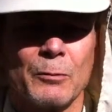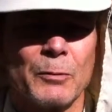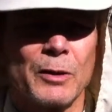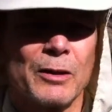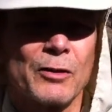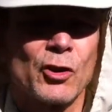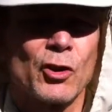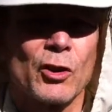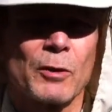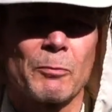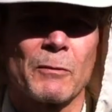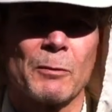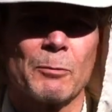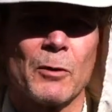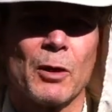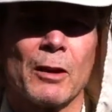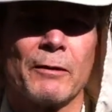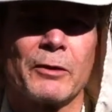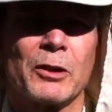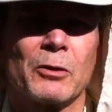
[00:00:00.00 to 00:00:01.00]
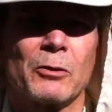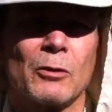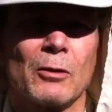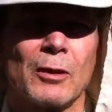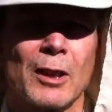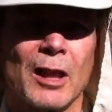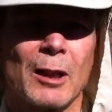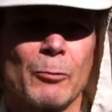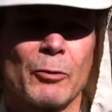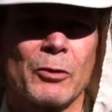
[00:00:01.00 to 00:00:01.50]
them and ship them off to
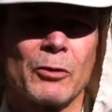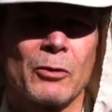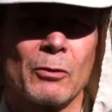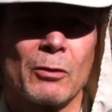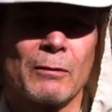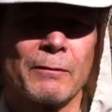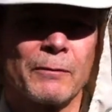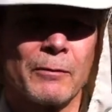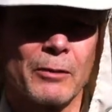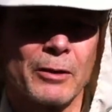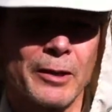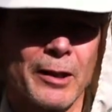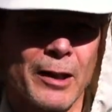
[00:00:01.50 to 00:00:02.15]
a laboratory for